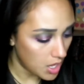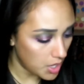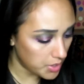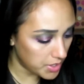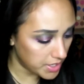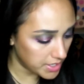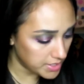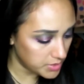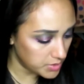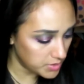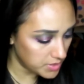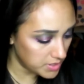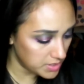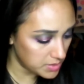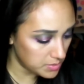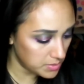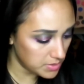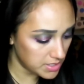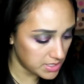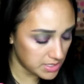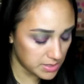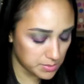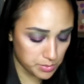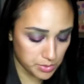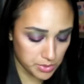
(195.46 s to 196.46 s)
Okay, so this
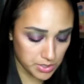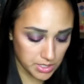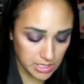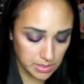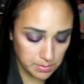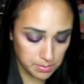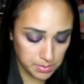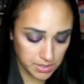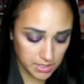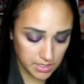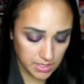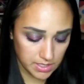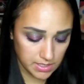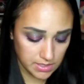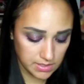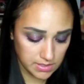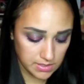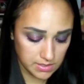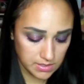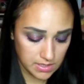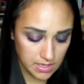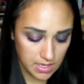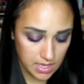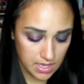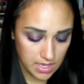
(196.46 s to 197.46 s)
one is Pretty
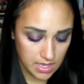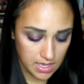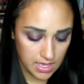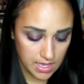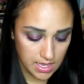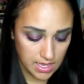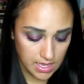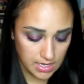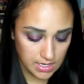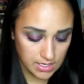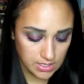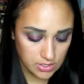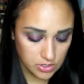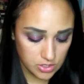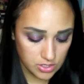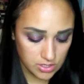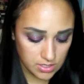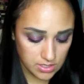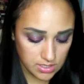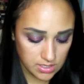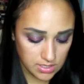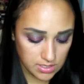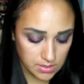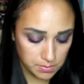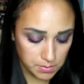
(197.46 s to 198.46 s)
Please, and it's
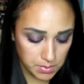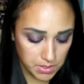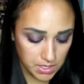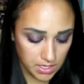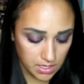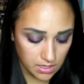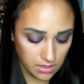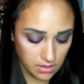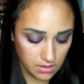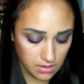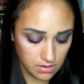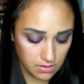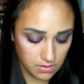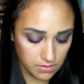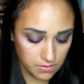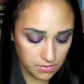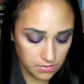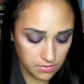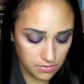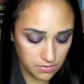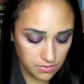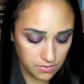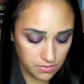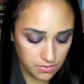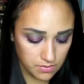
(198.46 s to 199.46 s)
just this pink,
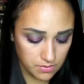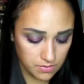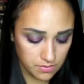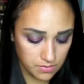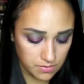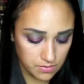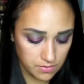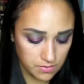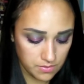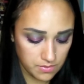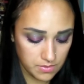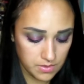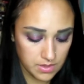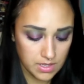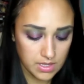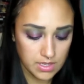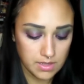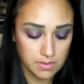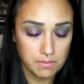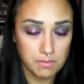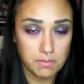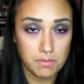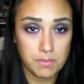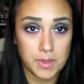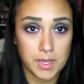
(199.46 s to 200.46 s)

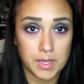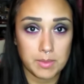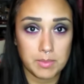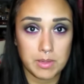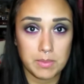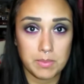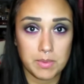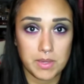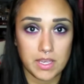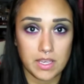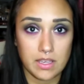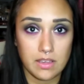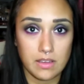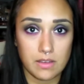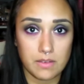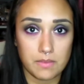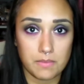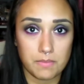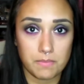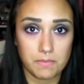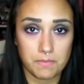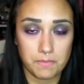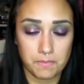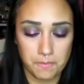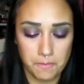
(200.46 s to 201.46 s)
baby pink.
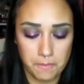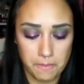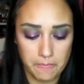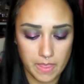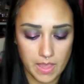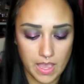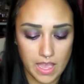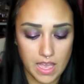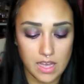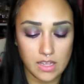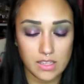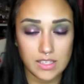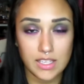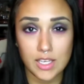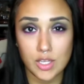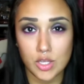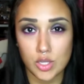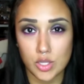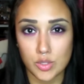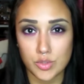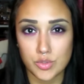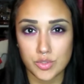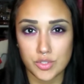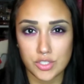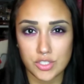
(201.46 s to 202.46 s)
I'll get
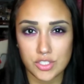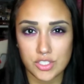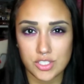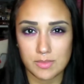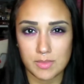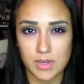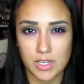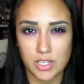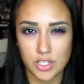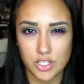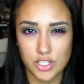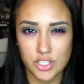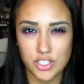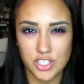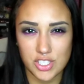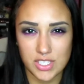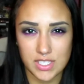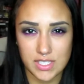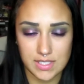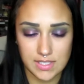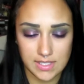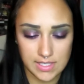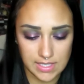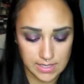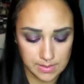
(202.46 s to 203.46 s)
closer to the monitor so you
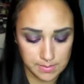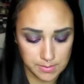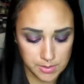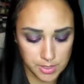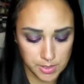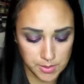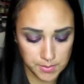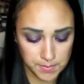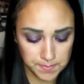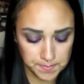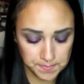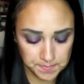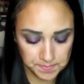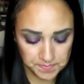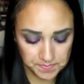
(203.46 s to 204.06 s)
can see them too.